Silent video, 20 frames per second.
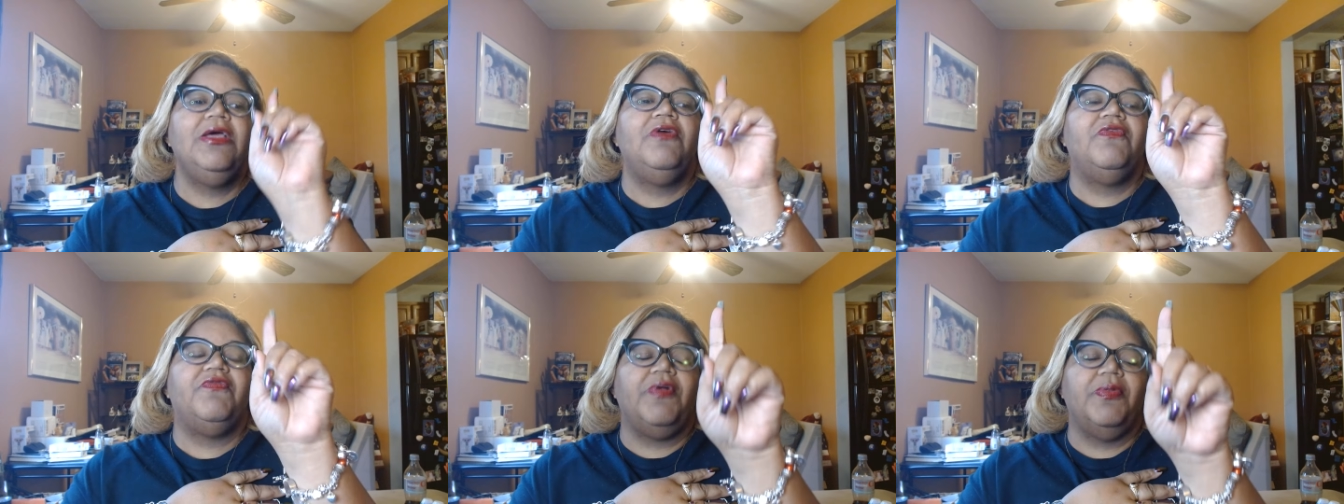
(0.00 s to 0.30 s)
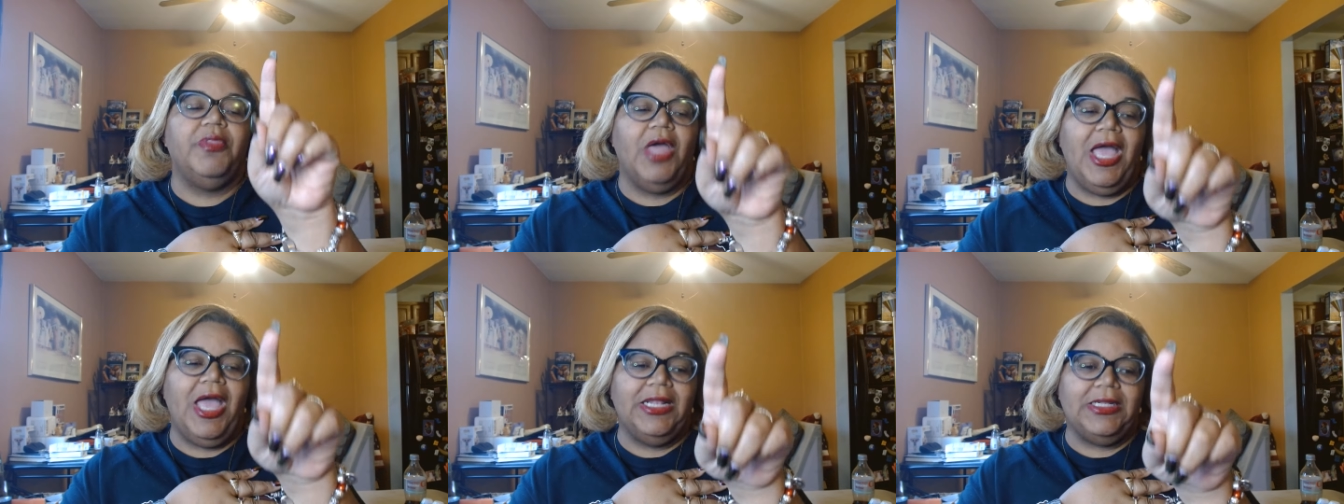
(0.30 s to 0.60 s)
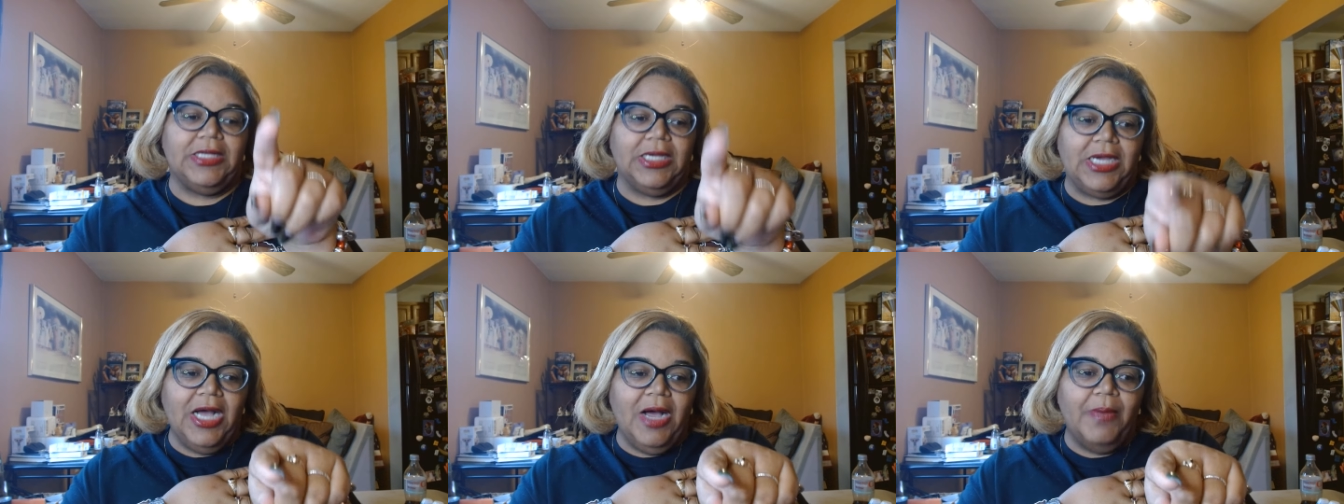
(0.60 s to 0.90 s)
from at
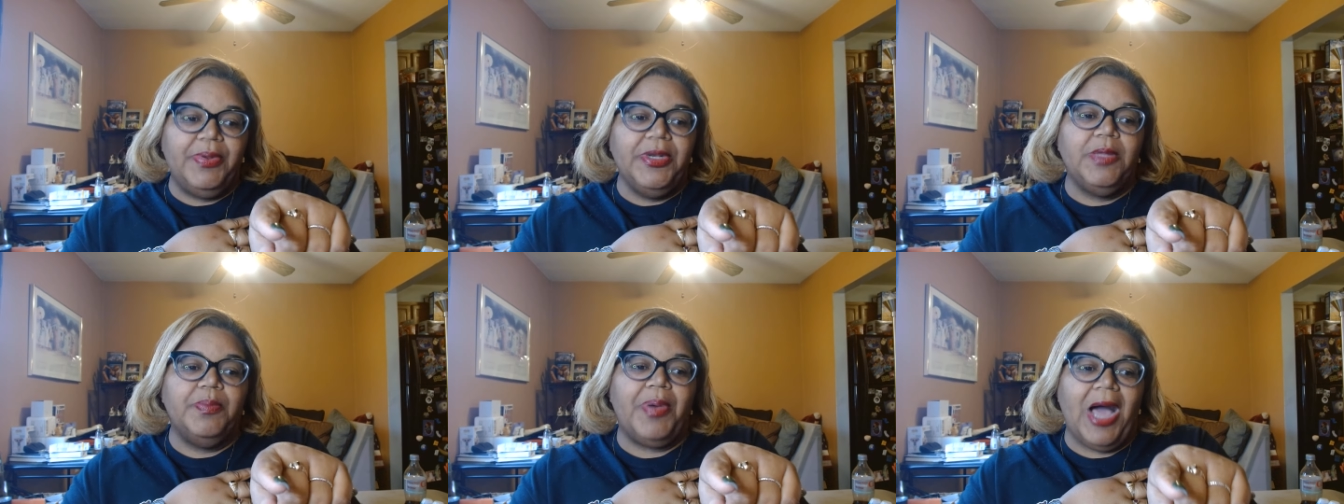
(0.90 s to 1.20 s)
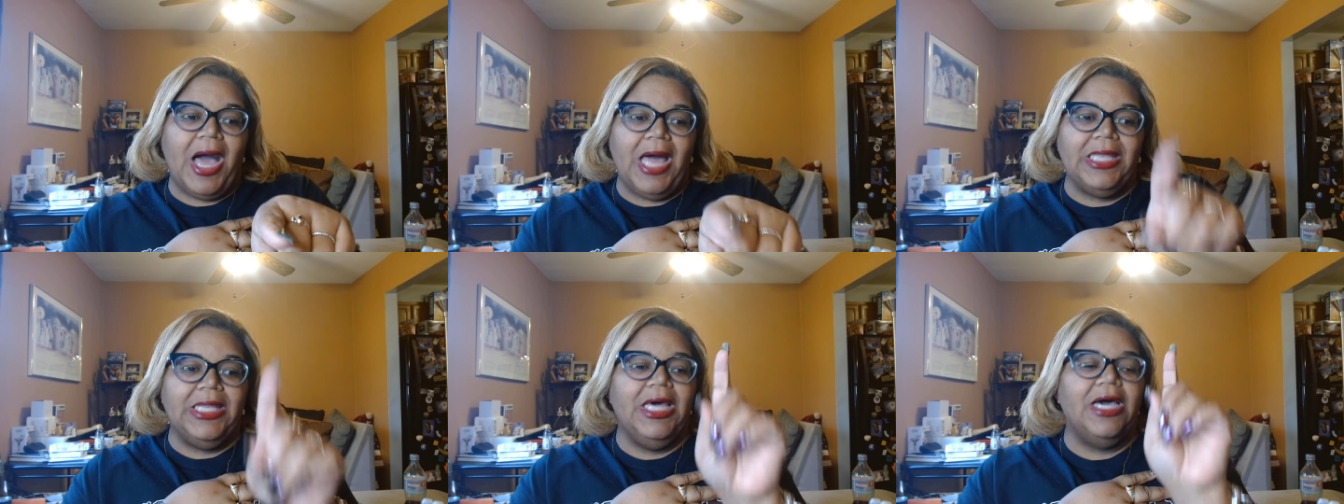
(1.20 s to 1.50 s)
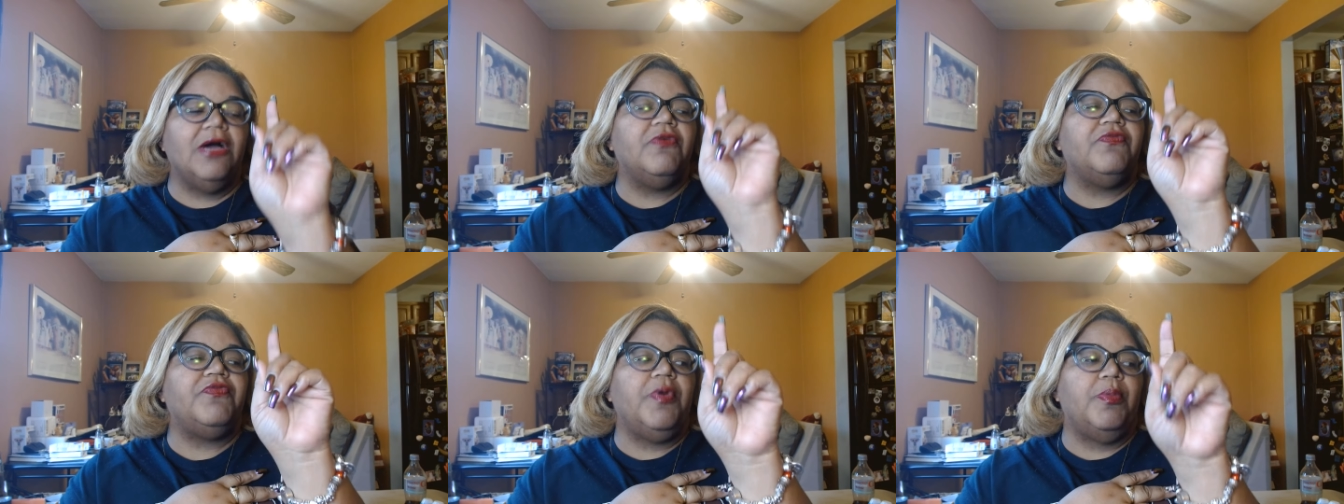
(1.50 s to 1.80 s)
the company
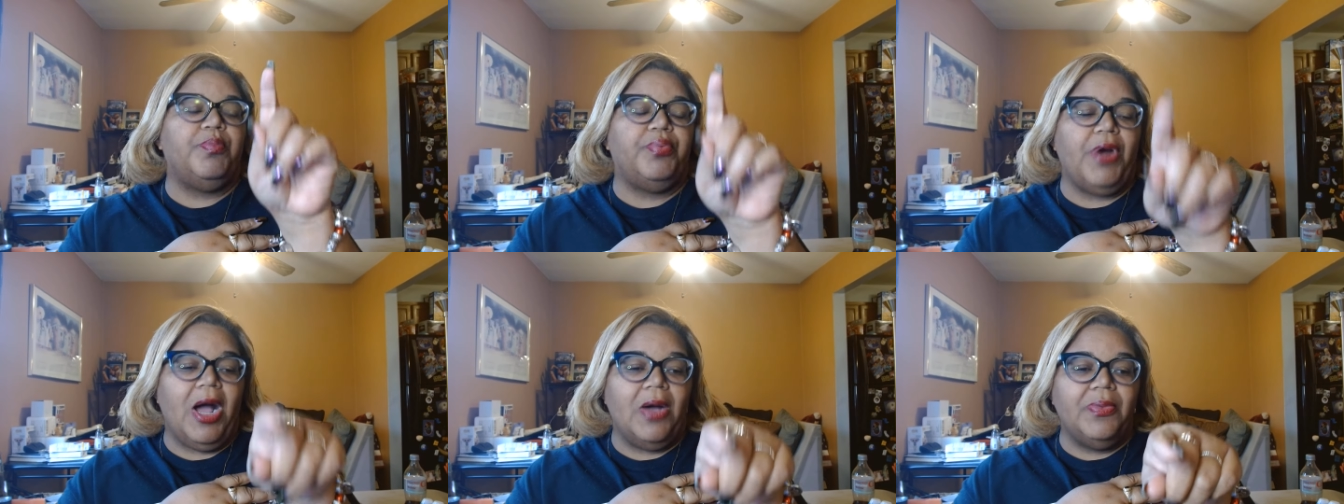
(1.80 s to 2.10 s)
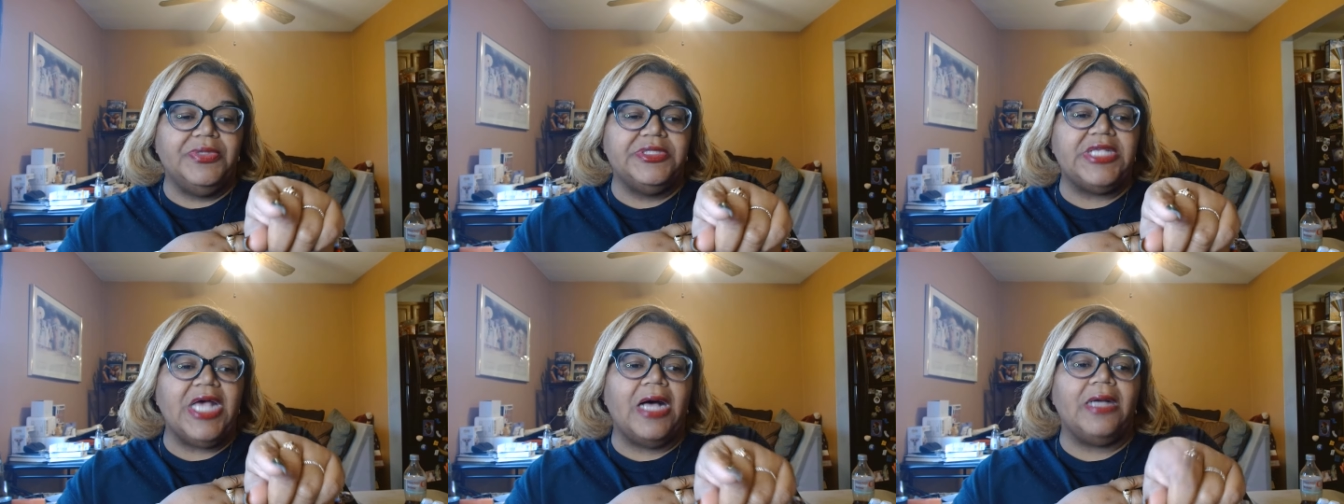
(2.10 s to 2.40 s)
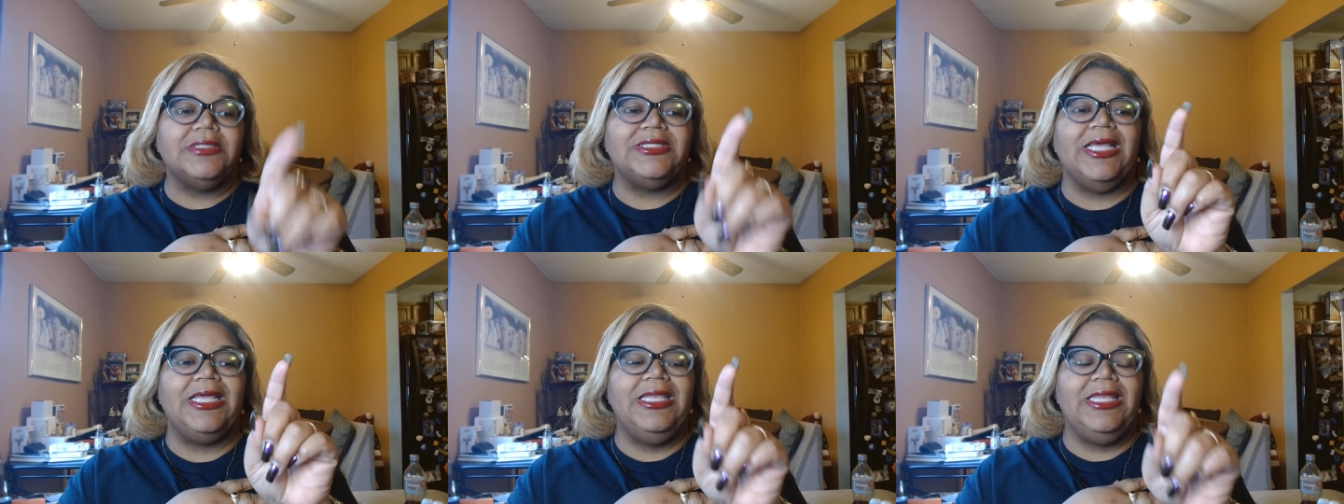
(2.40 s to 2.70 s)
potluck from Brown's
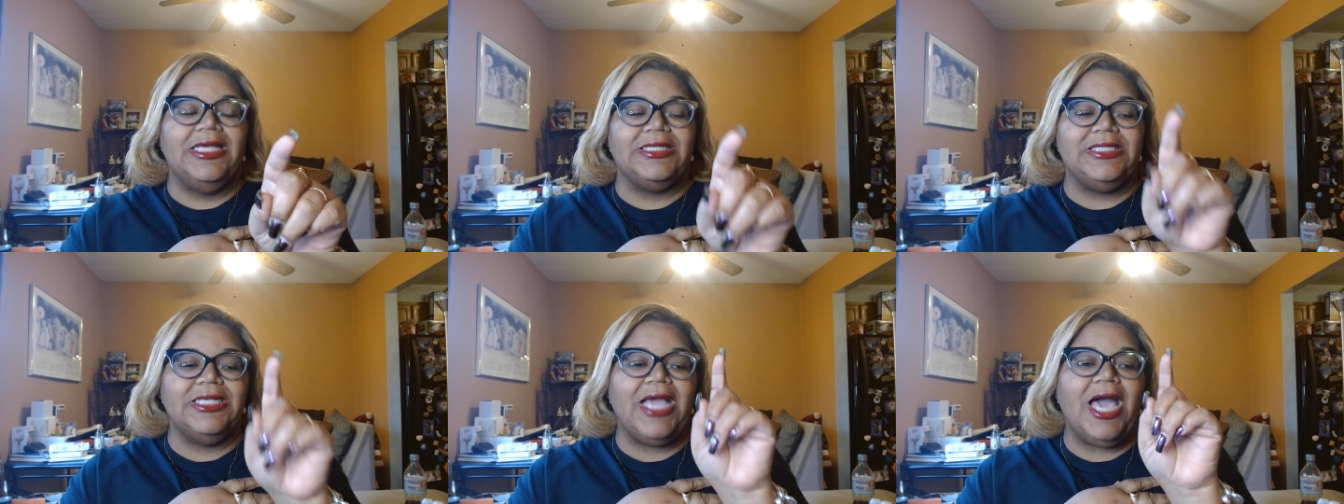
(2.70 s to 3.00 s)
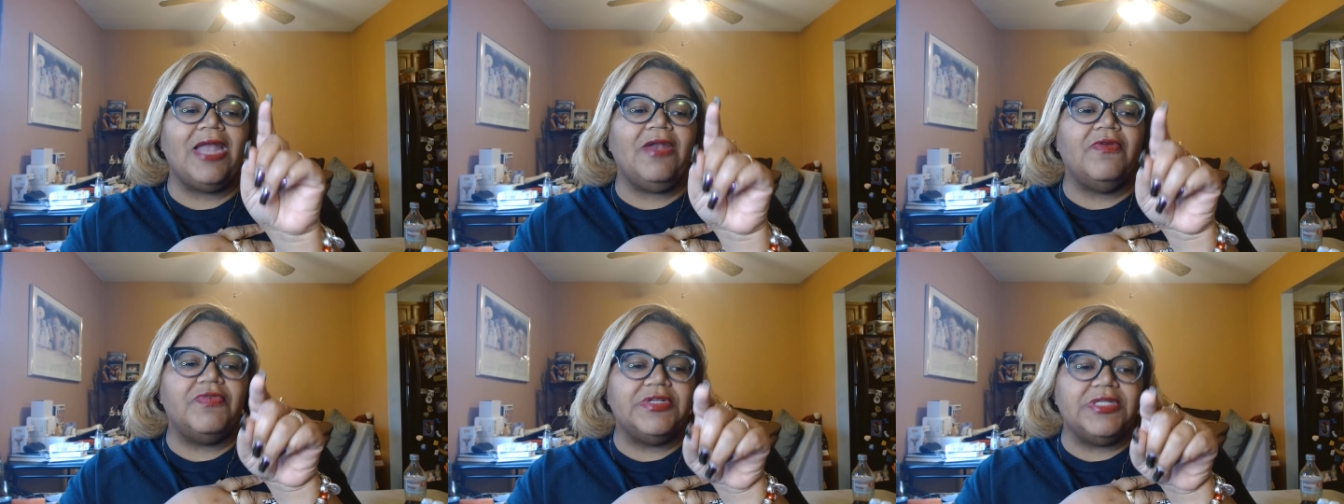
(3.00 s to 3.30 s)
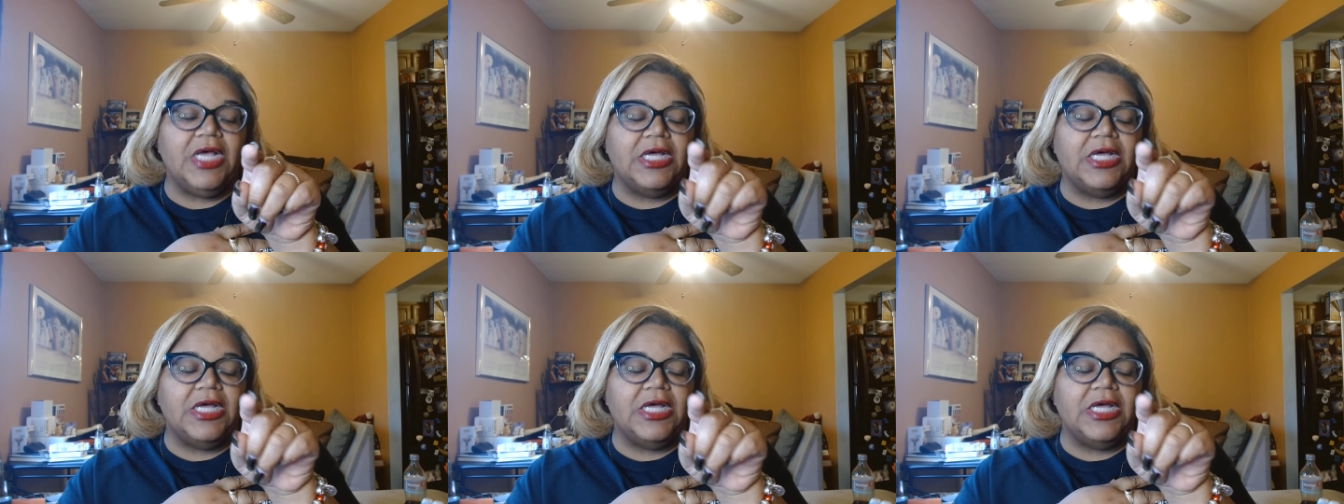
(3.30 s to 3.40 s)
house unless it got a,